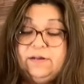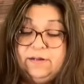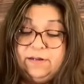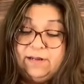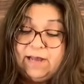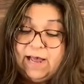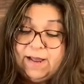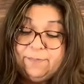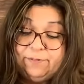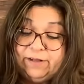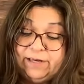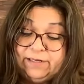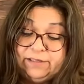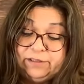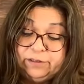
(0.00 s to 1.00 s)
I
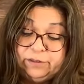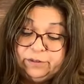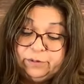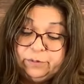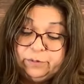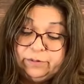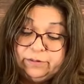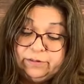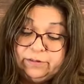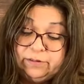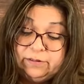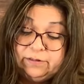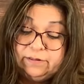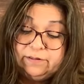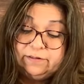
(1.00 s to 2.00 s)
applied glue
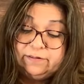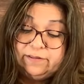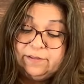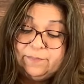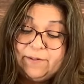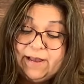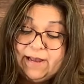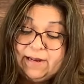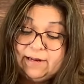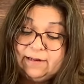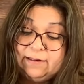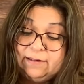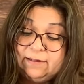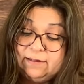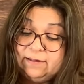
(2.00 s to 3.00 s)
to the back
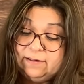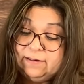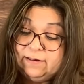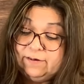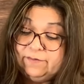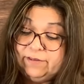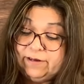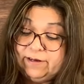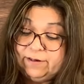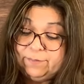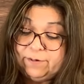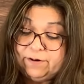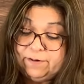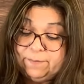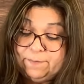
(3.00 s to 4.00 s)
of the cut apart.